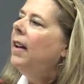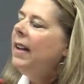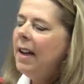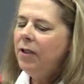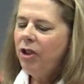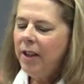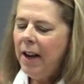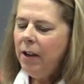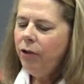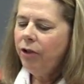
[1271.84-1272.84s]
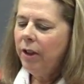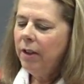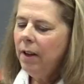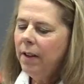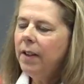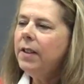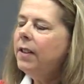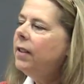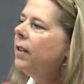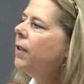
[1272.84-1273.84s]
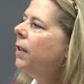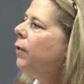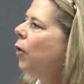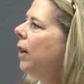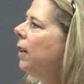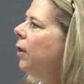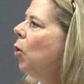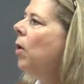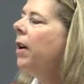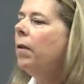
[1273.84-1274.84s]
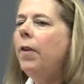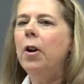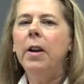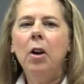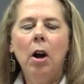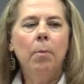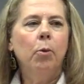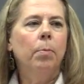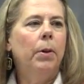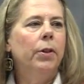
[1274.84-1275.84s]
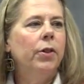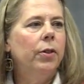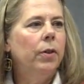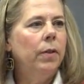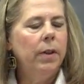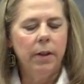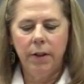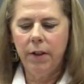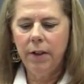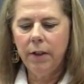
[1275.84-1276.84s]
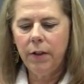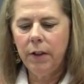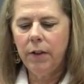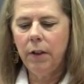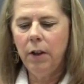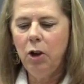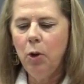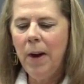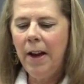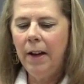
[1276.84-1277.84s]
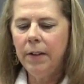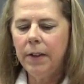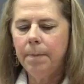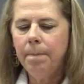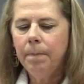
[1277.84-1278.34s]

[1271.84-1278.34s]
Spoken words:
In education, the statistics for Illinois are very comparable to the statistics in the U.S.